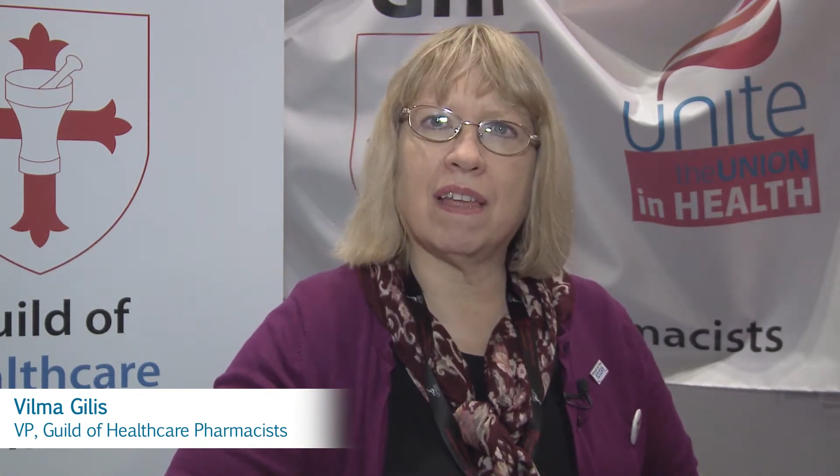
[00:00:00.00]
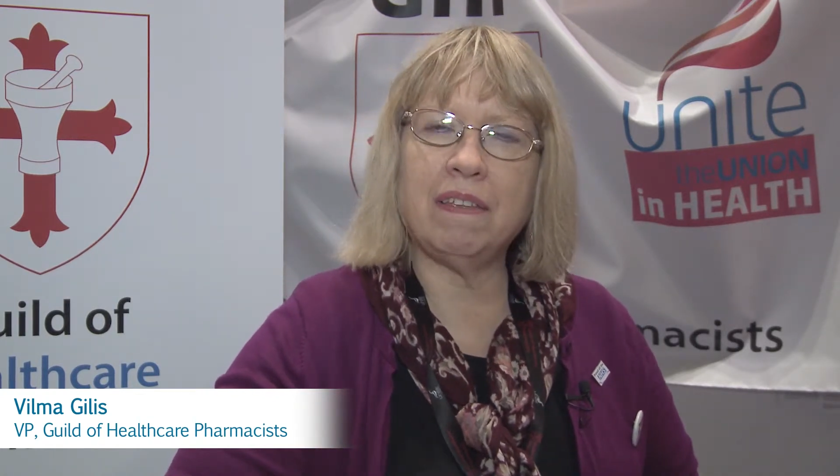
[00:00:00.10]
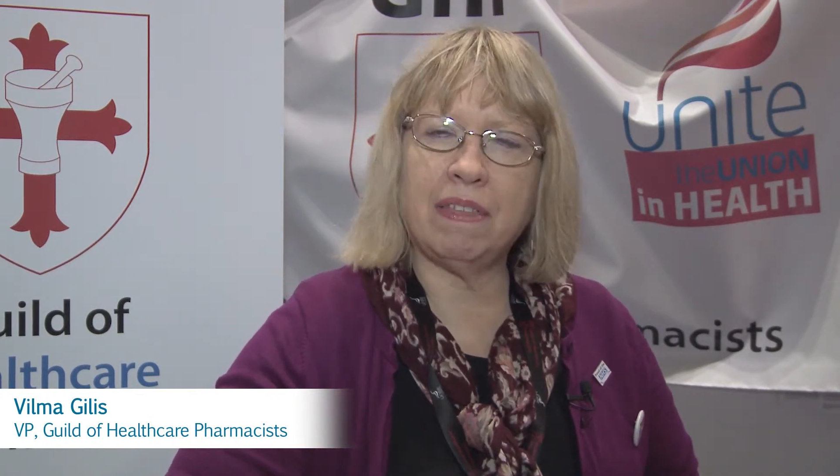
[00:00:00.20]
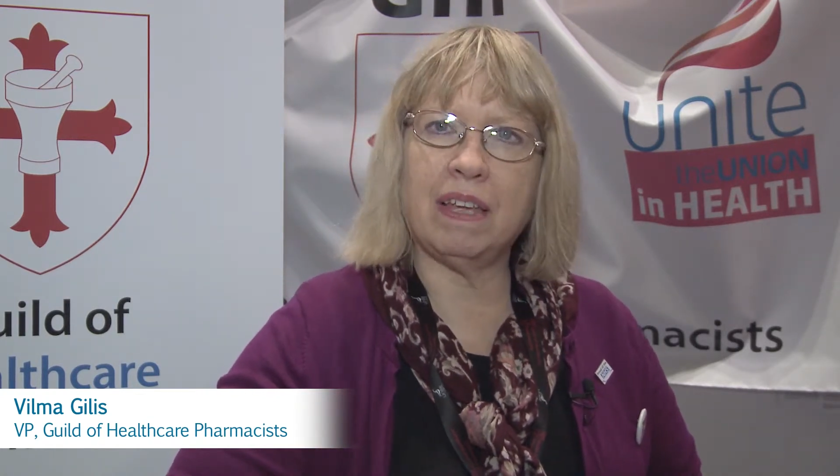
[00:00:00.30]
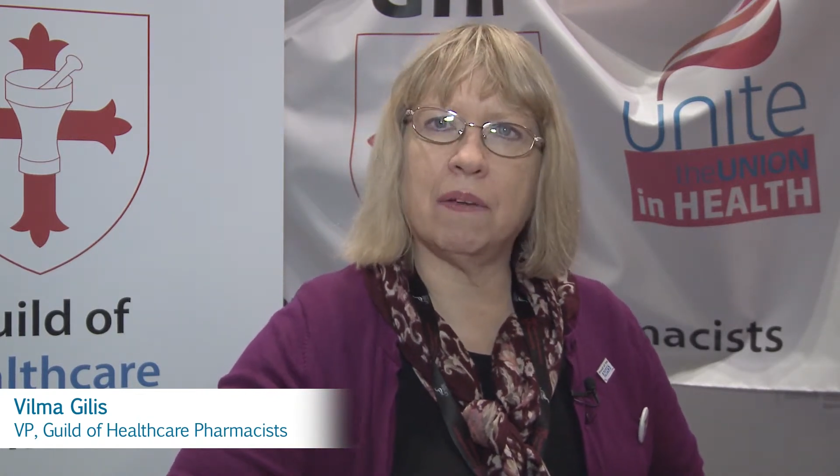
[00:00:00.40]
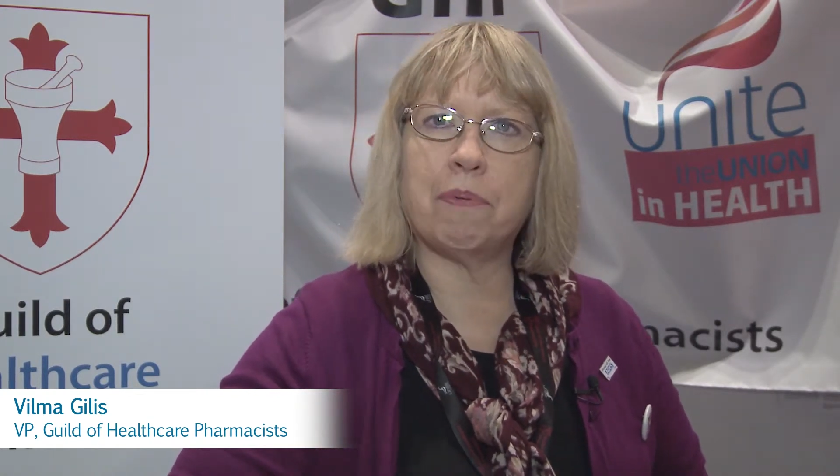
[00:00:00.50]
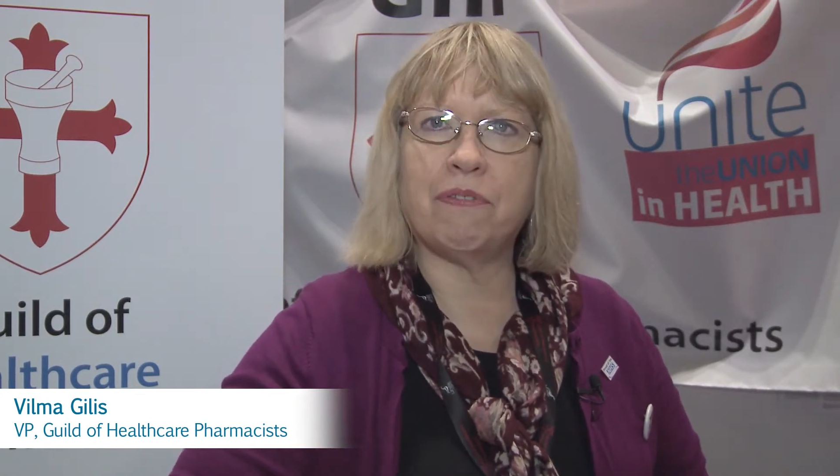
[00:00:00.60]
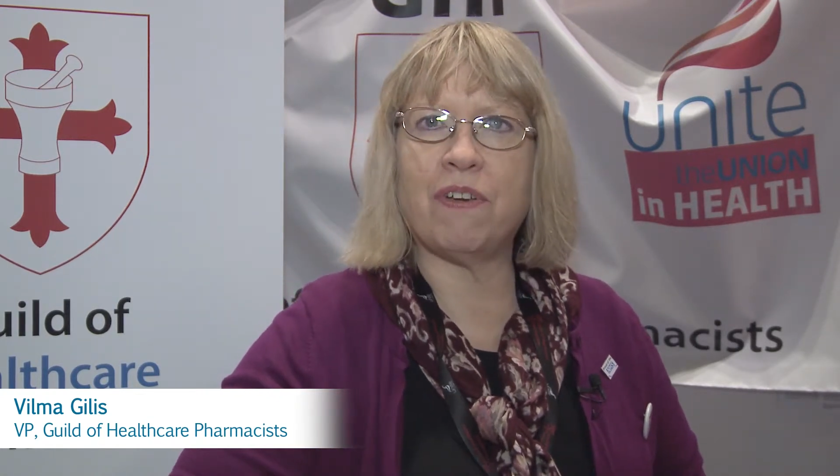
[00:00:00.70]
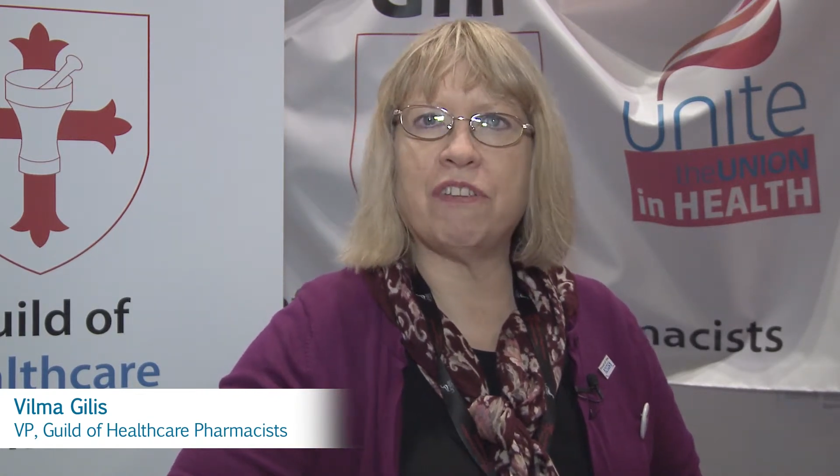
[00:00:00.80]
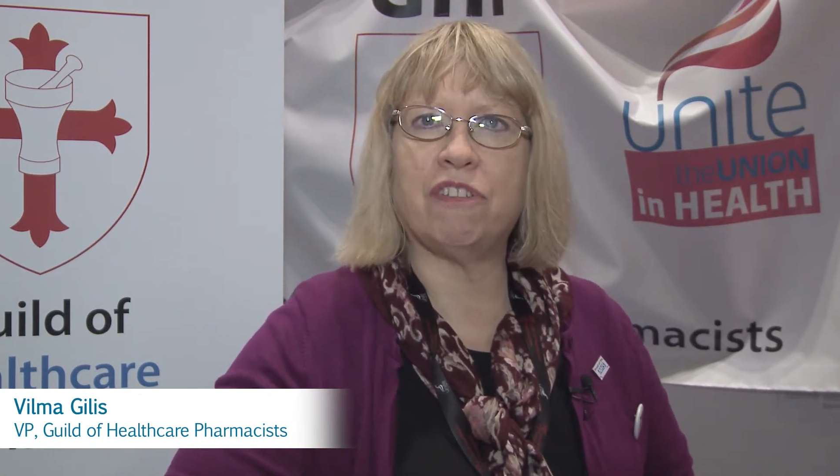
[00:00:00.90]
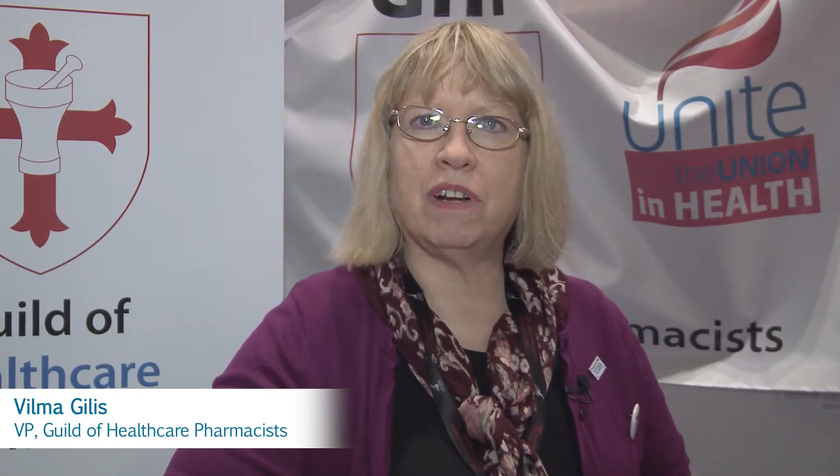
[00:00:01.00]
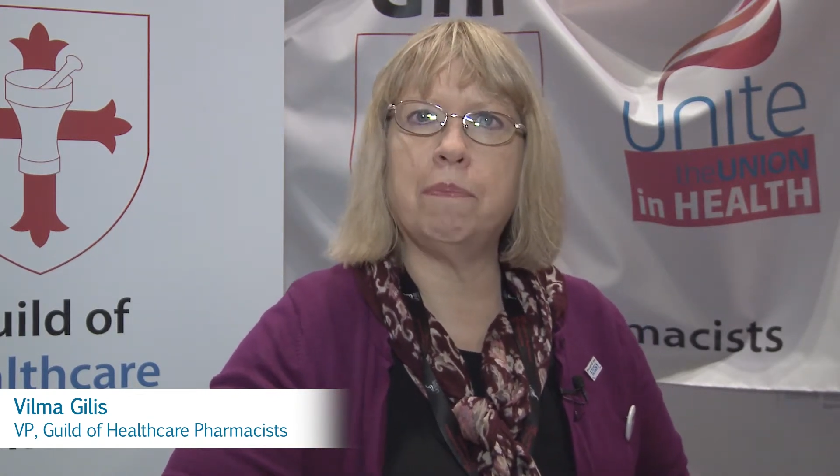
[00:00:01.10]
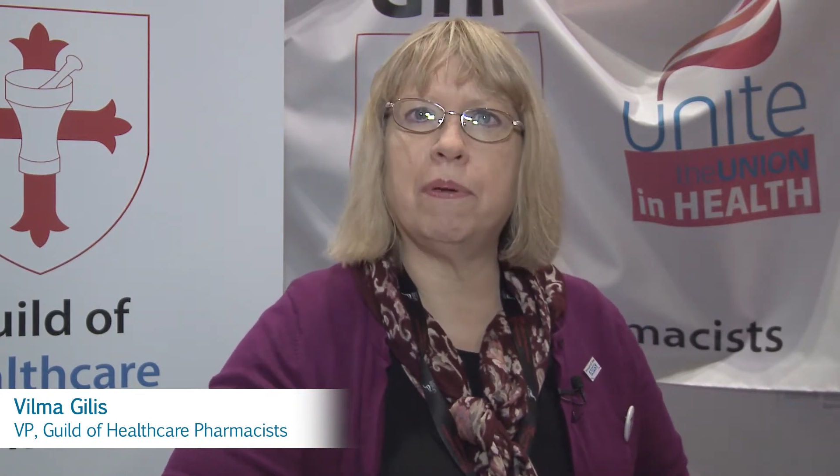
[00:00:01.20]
I think a professional